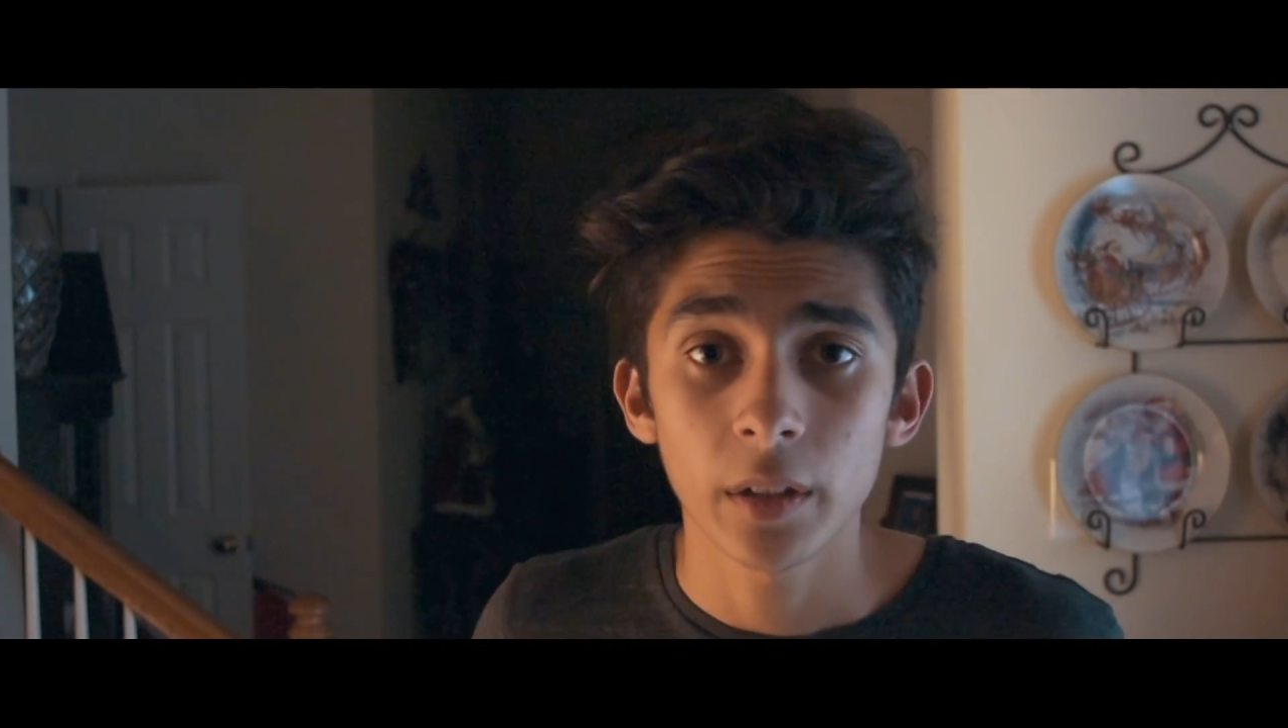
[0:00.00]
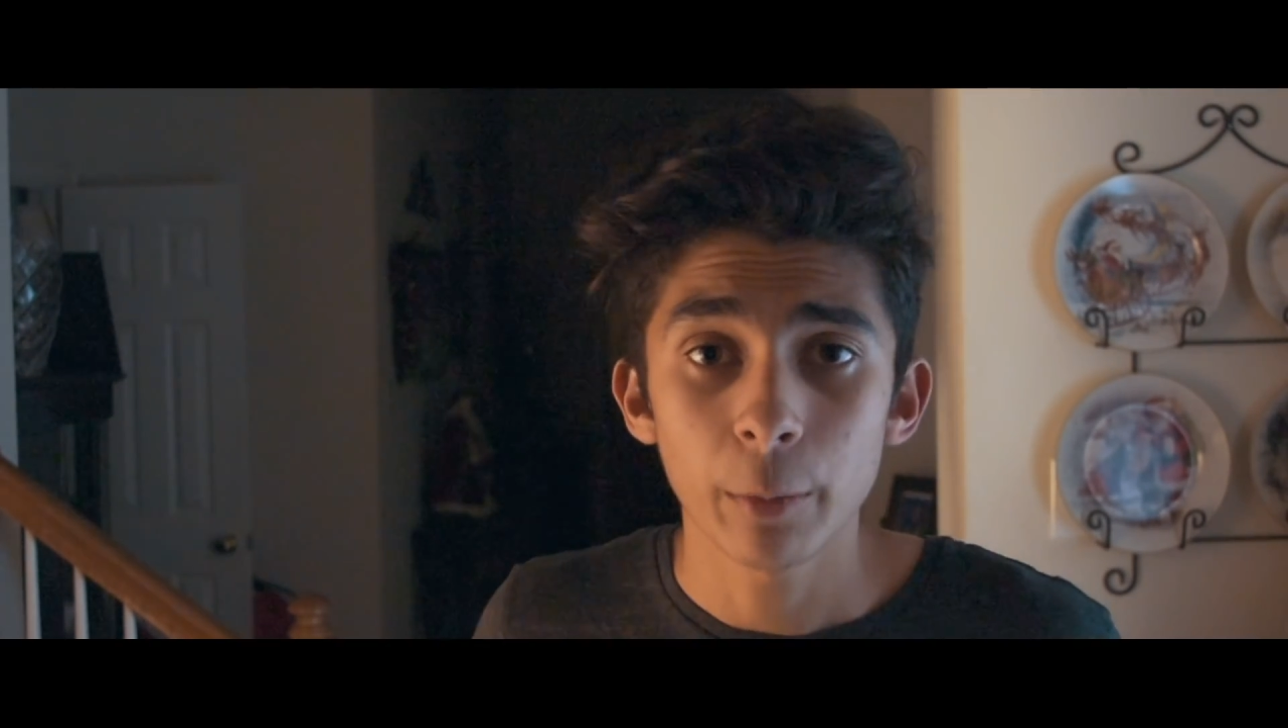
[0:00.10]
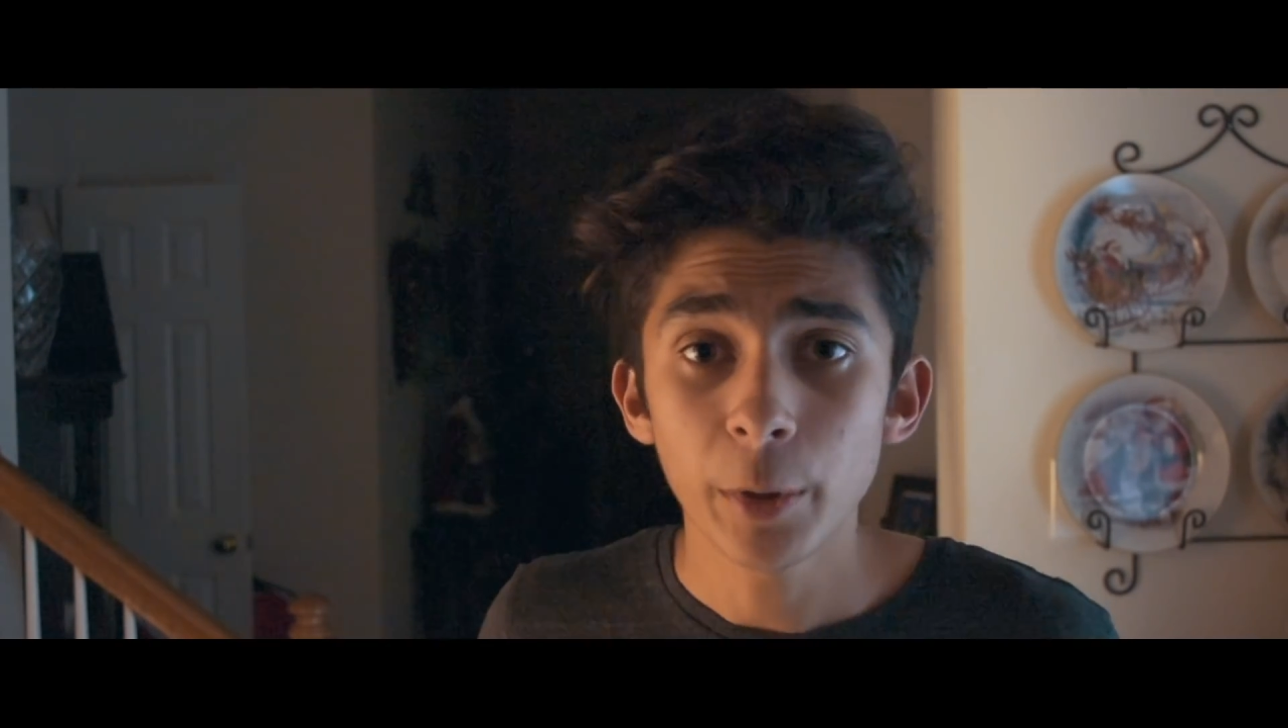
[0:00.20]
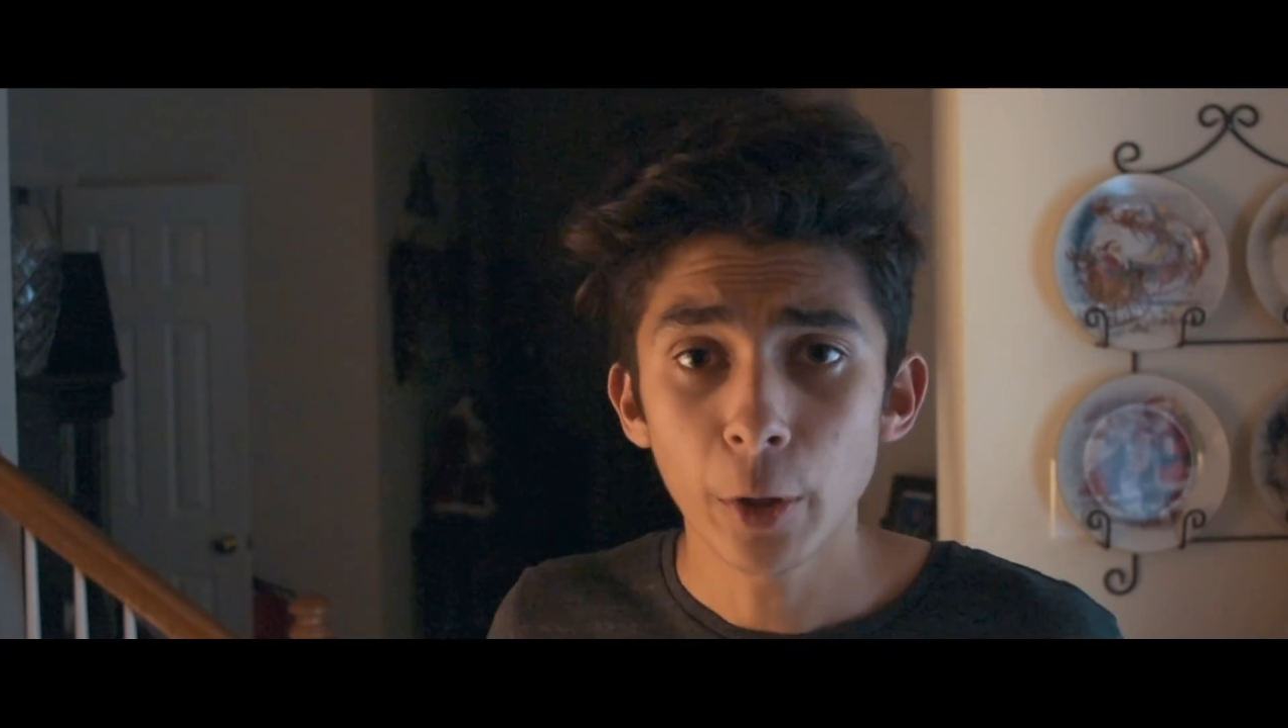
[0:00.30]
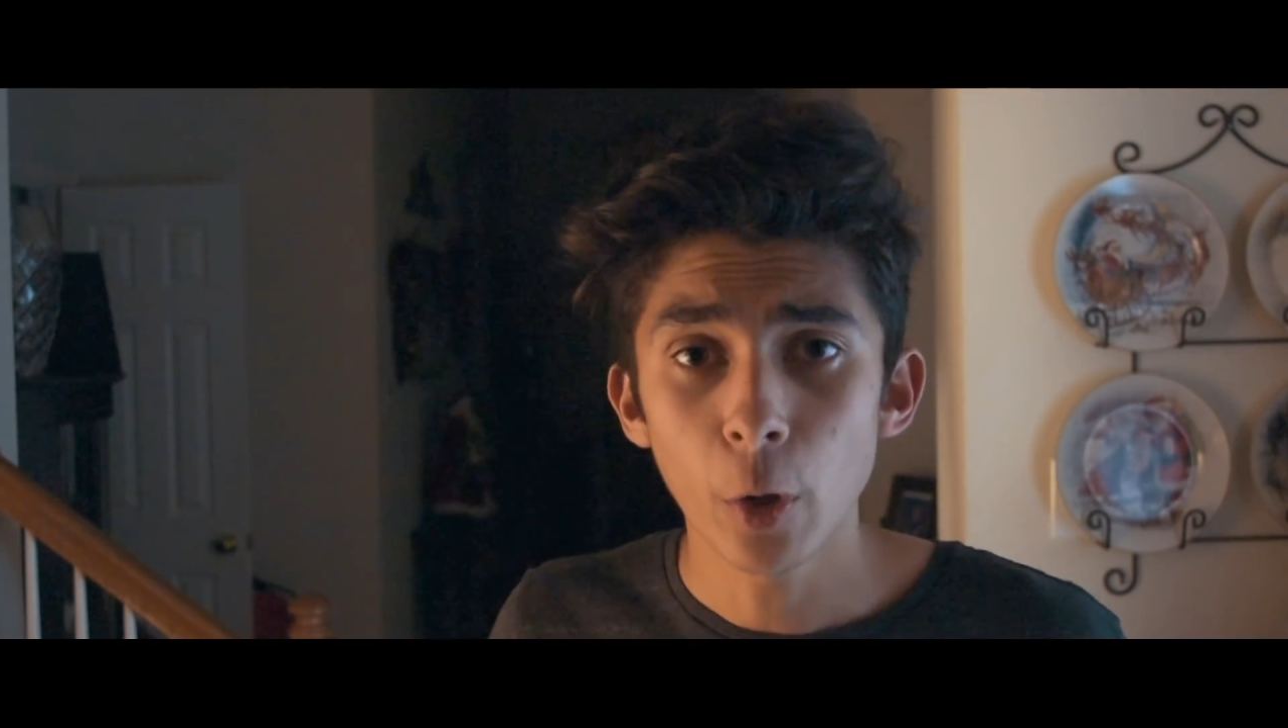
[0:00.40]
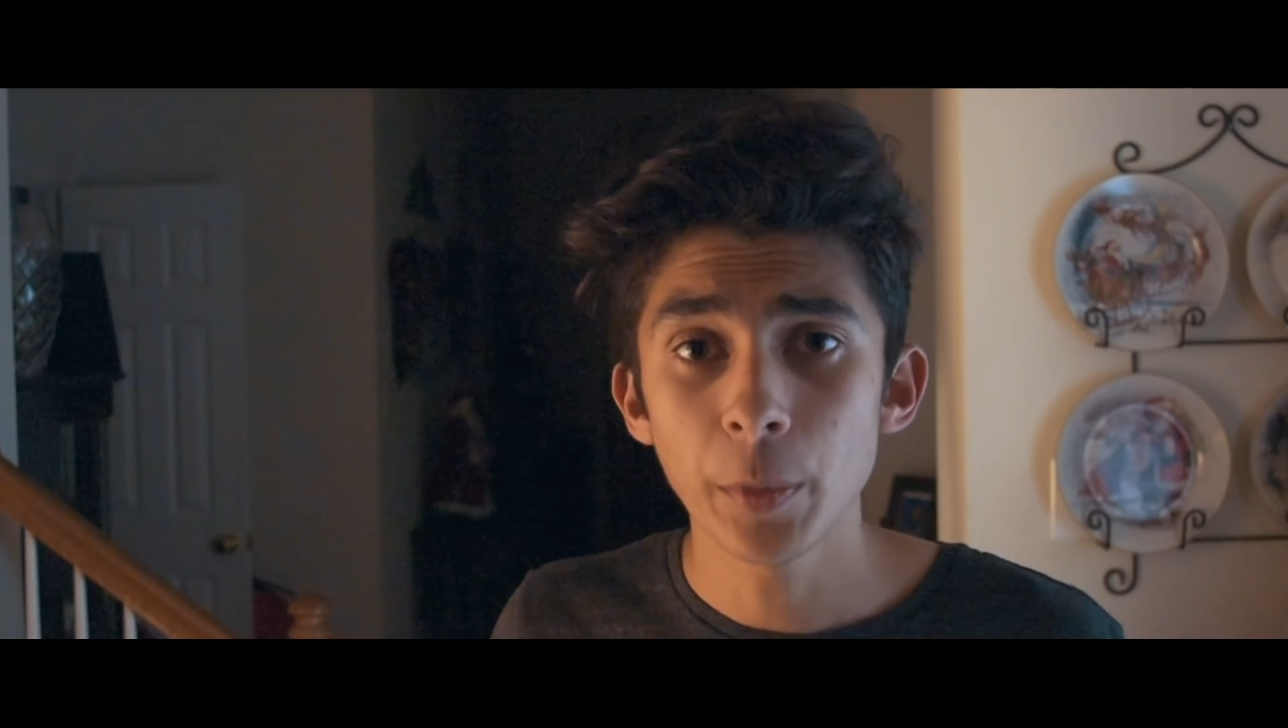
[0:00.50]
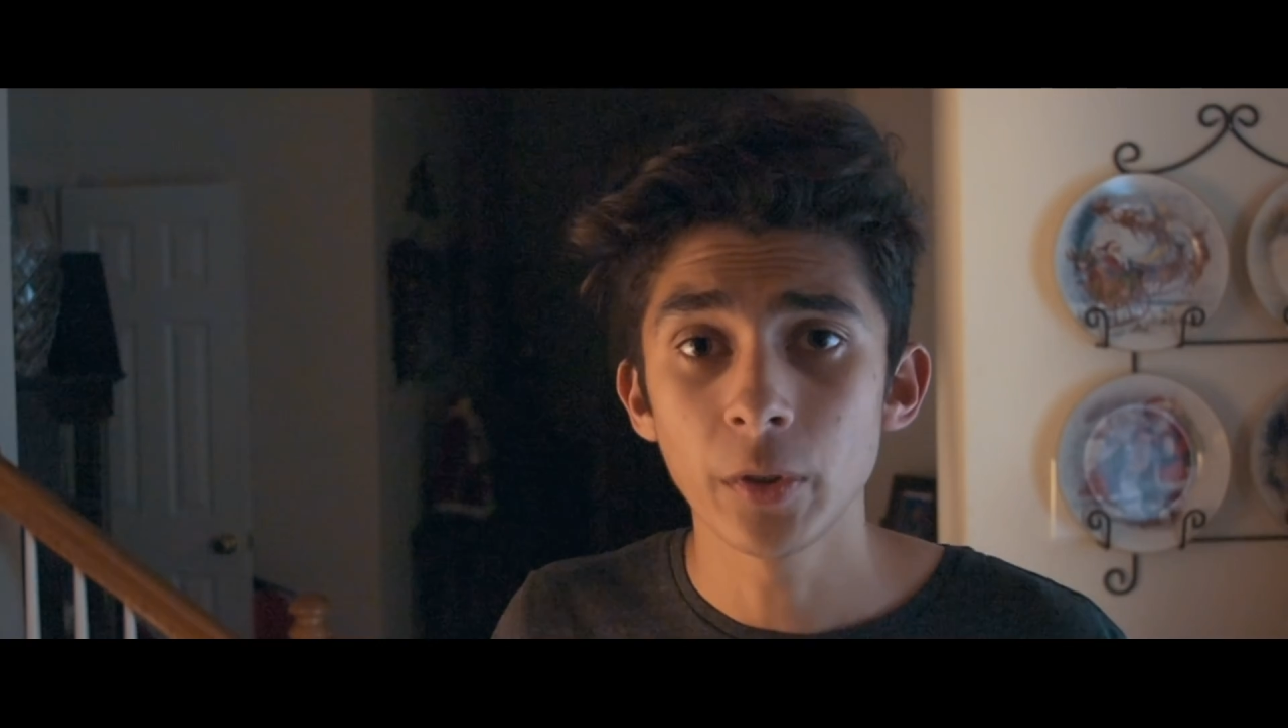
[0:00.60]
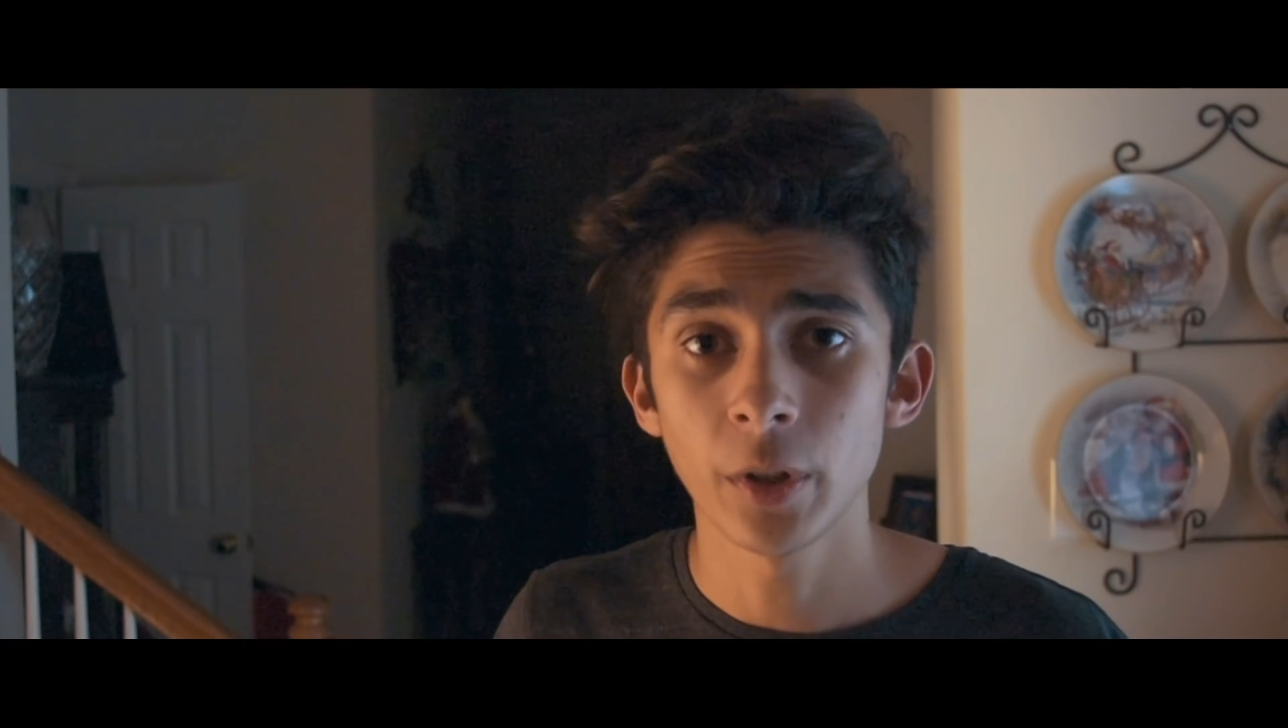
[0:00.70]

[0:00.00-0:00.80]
I really hope you